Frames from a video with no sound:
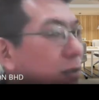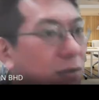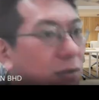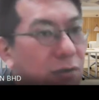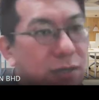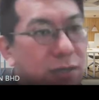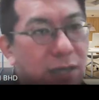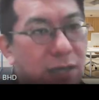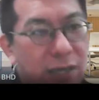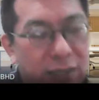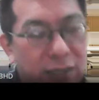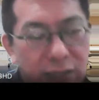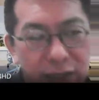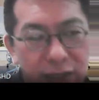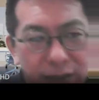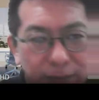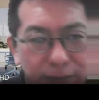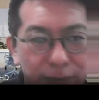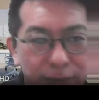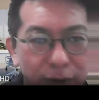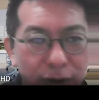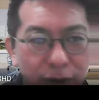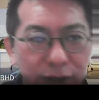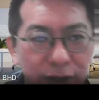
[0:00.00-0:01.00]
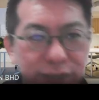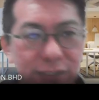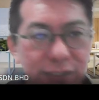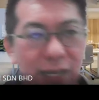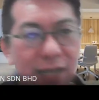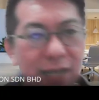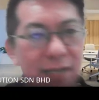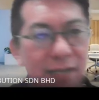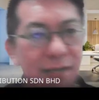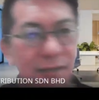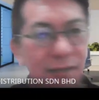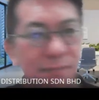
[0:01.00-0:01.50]
Okay, e-invoice,
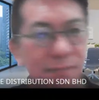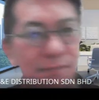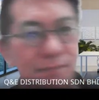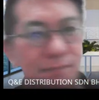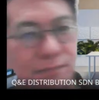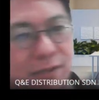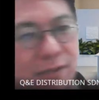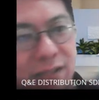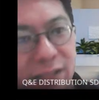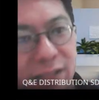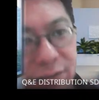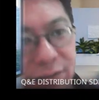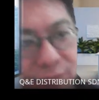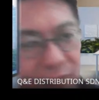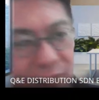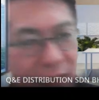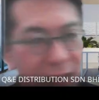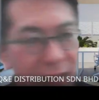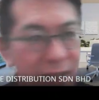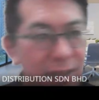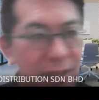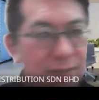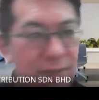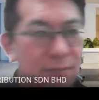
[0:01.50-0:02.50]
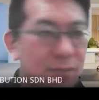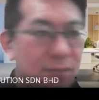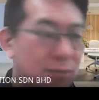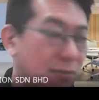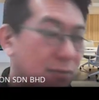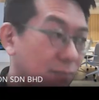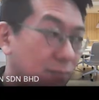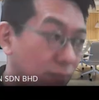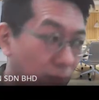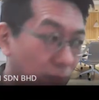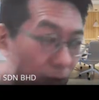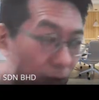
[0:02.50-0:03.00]
I believe that
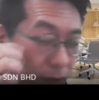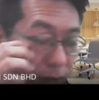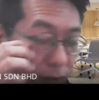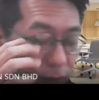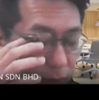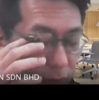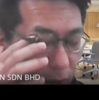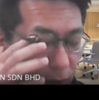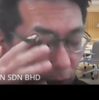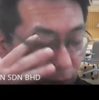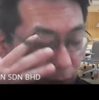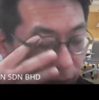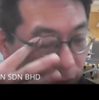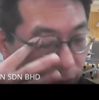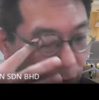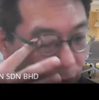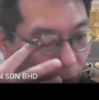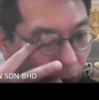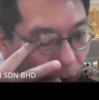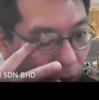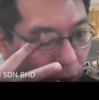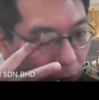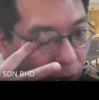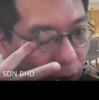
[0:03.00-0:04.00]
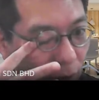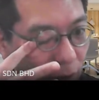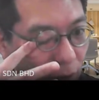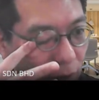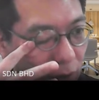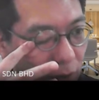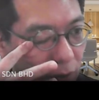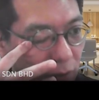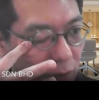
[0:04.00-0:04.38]
most of your